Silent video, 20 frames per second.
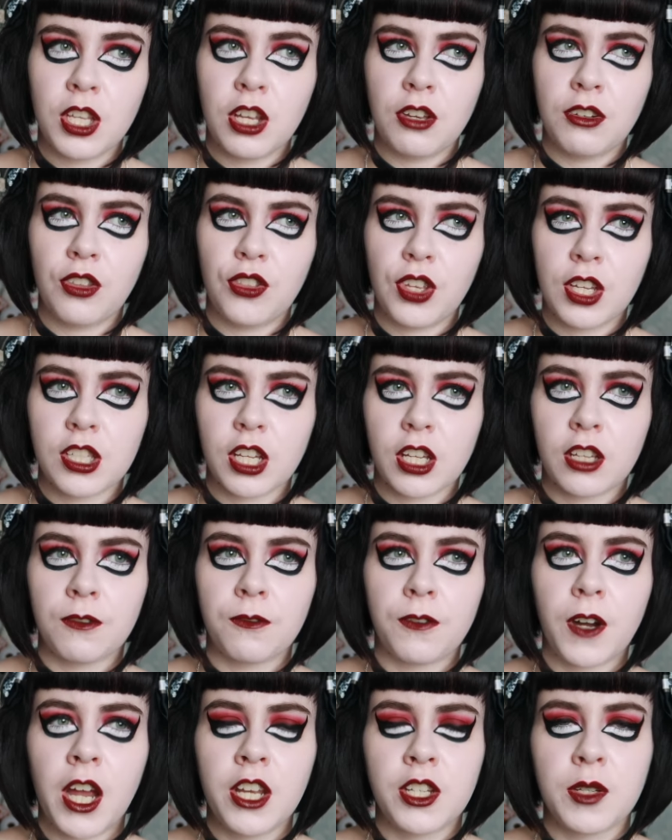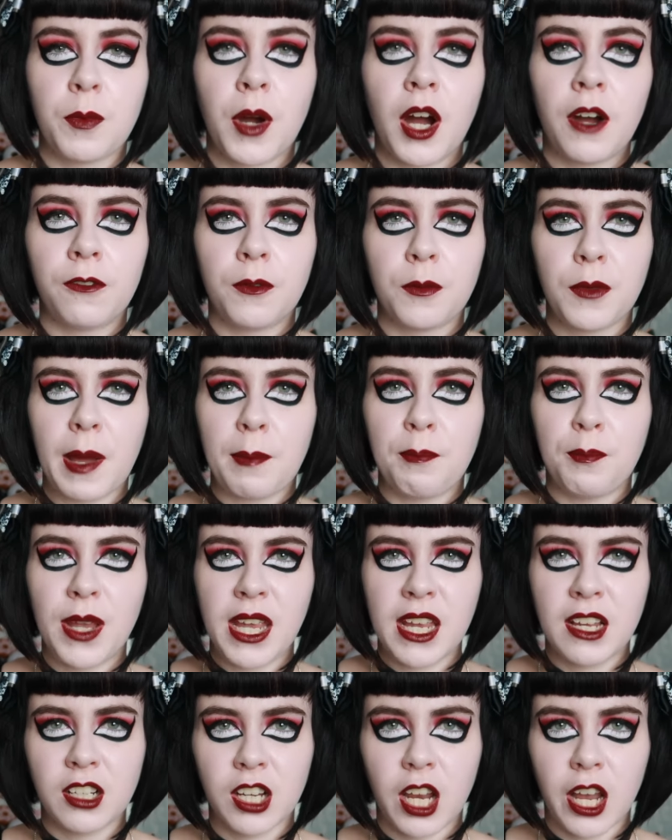the only things I could find apart from that
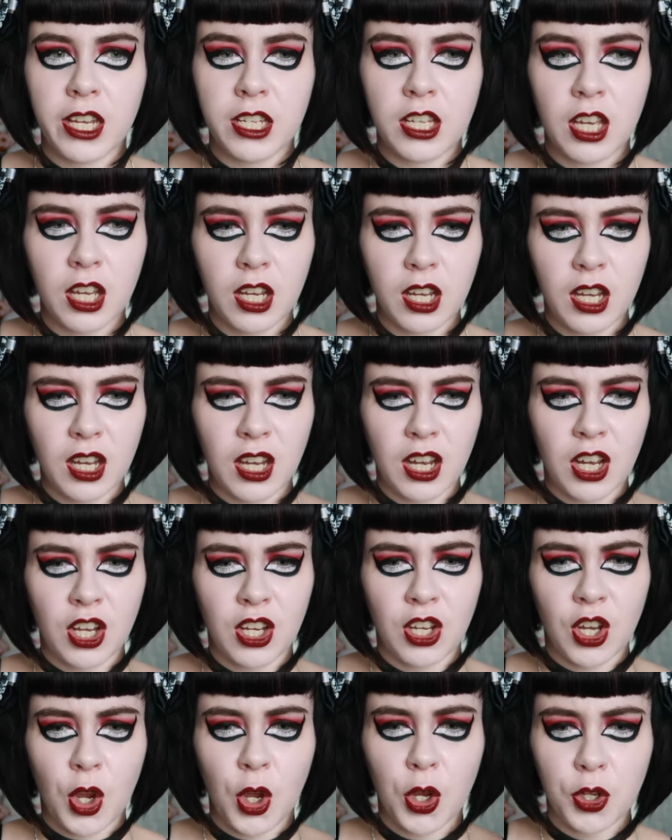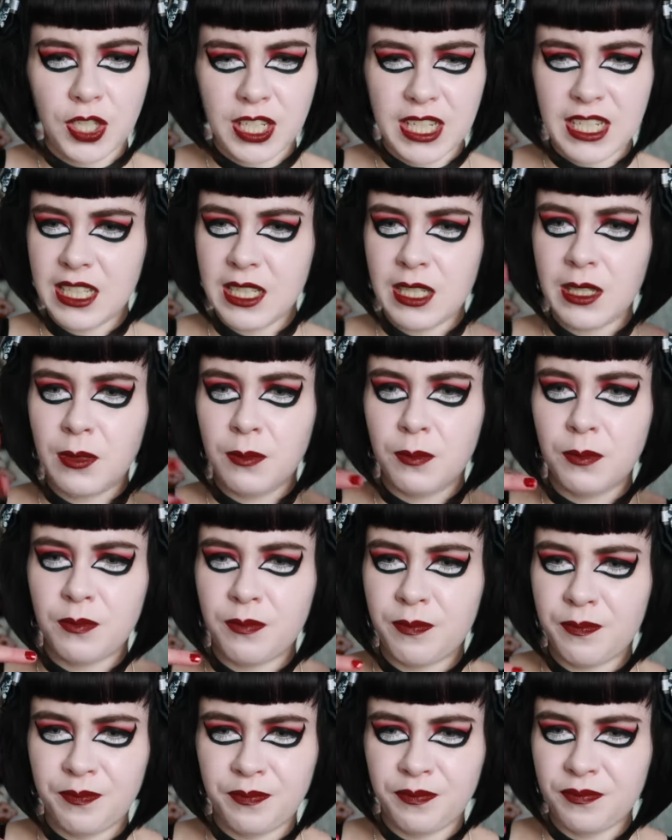big like hoodie
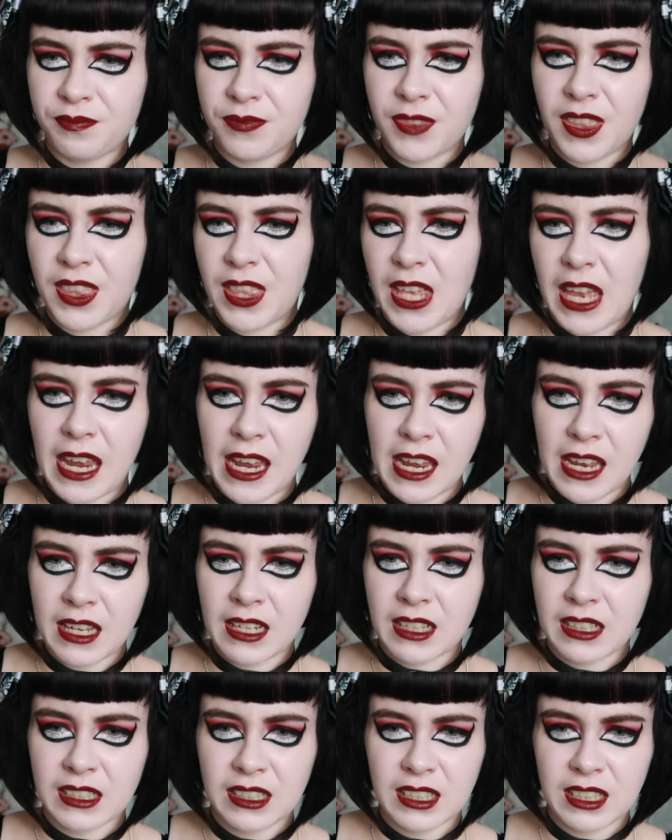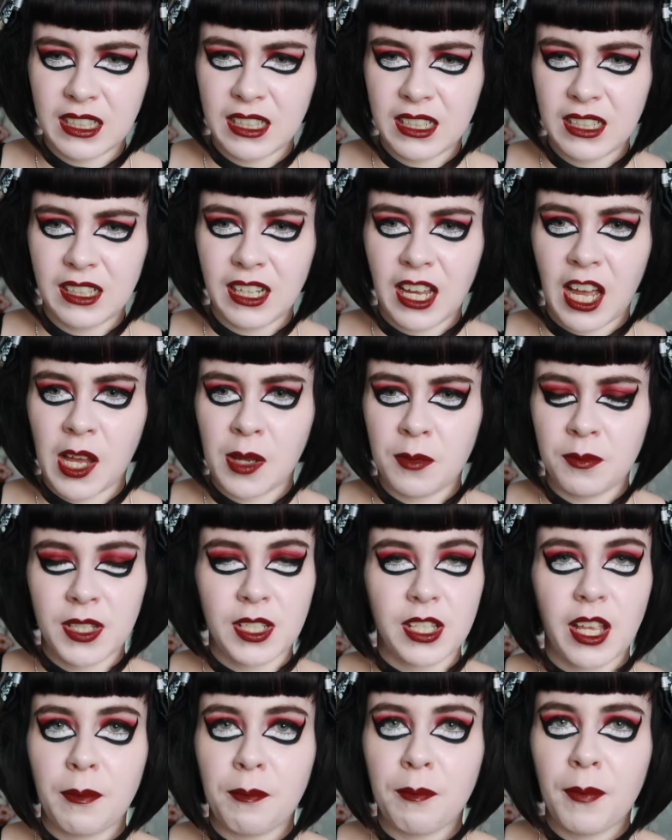thing.
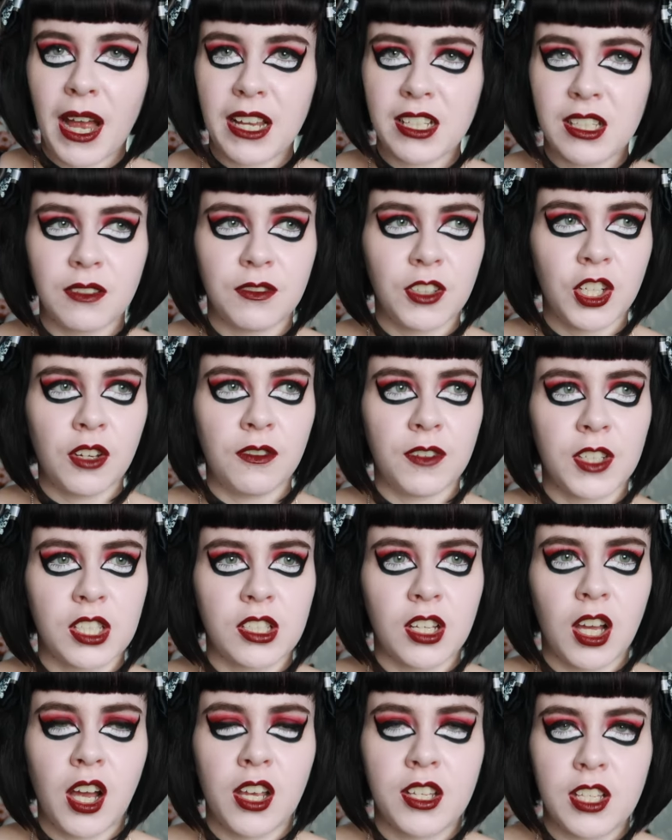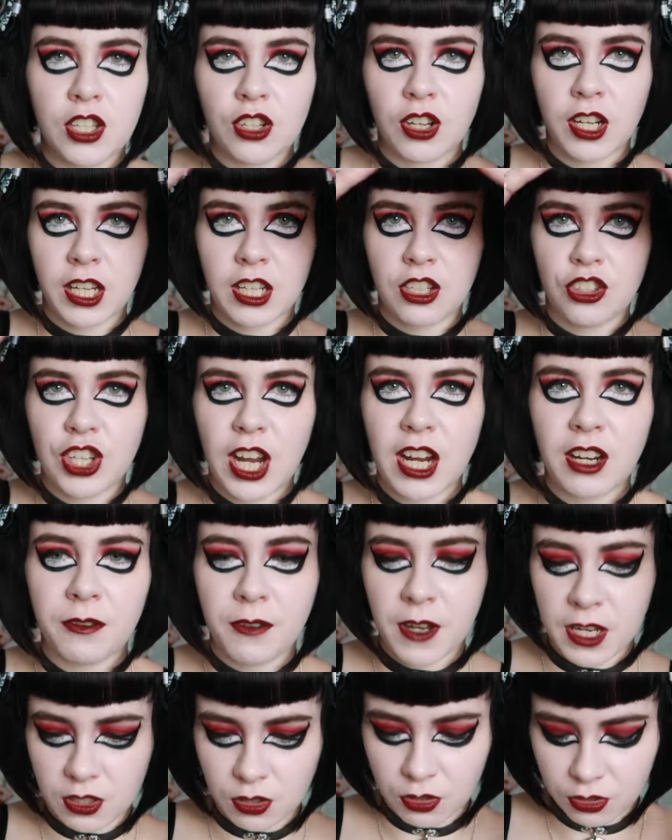It's like massive and oversized. It's got like a jack
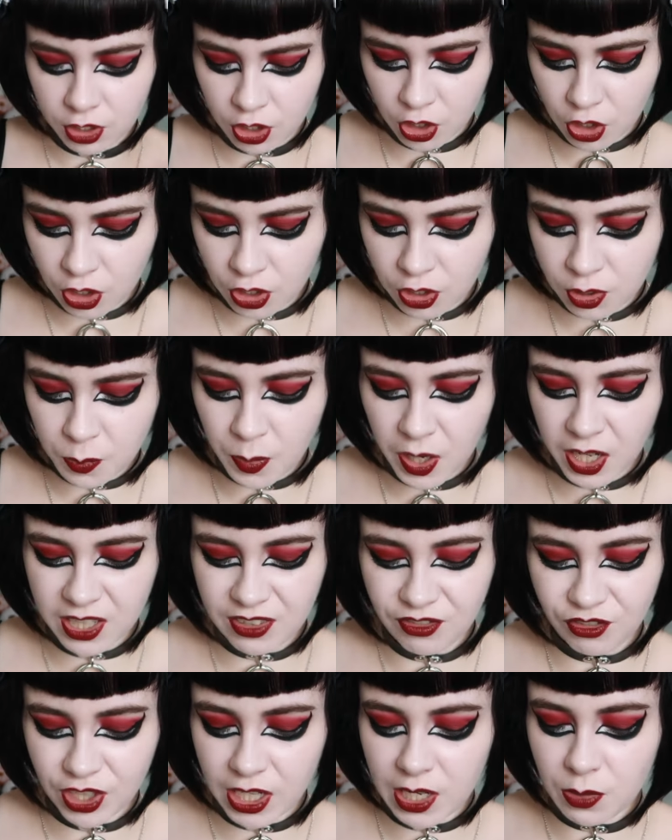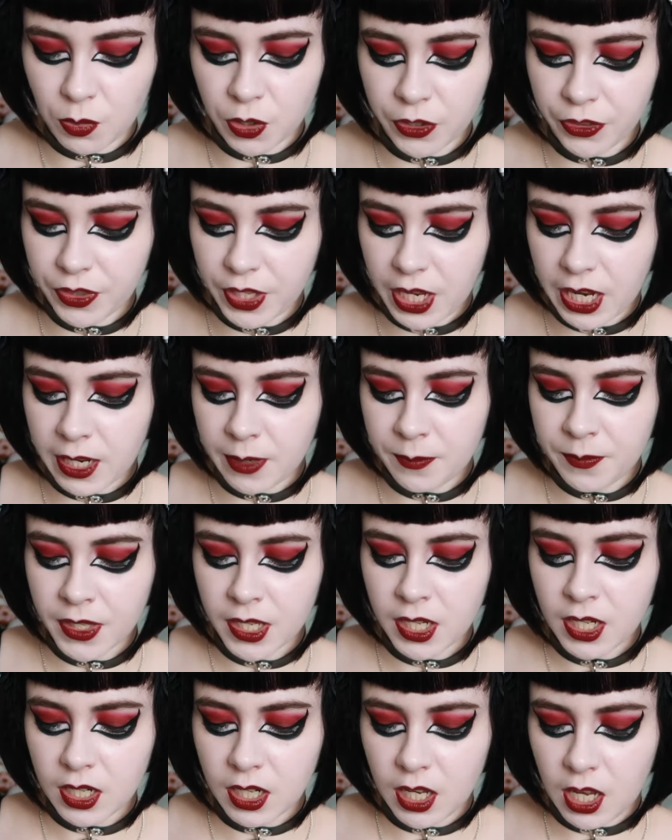face on the hood, but I didn't really want that.
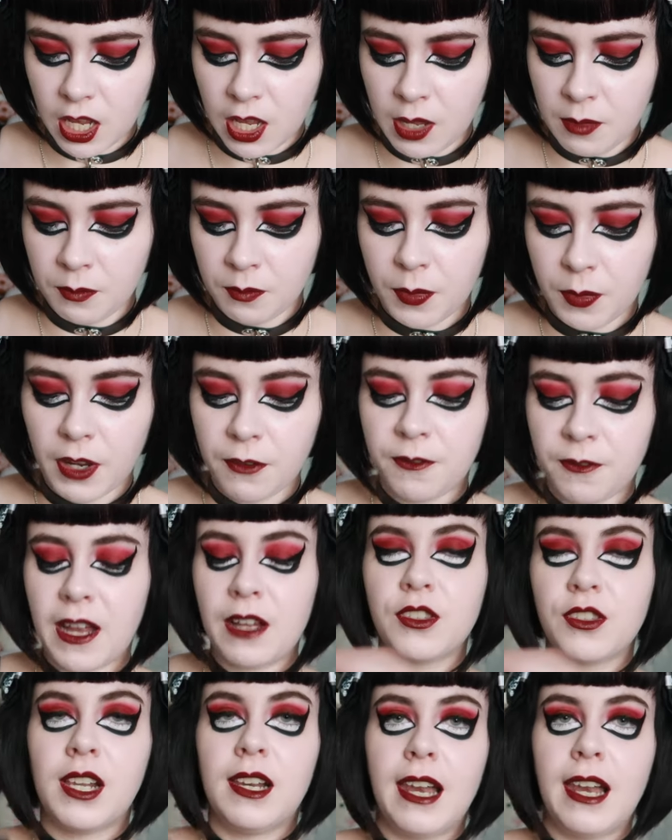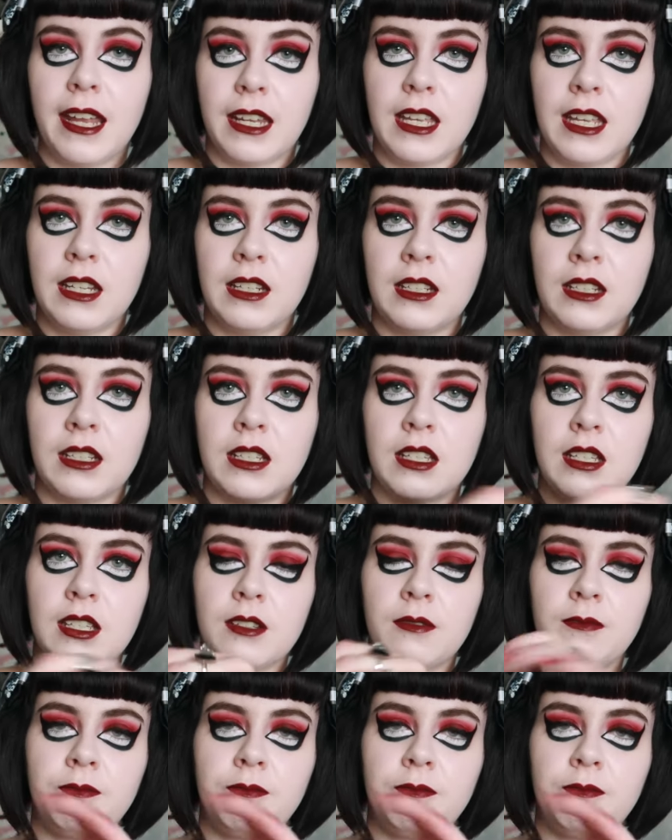But I found the leggings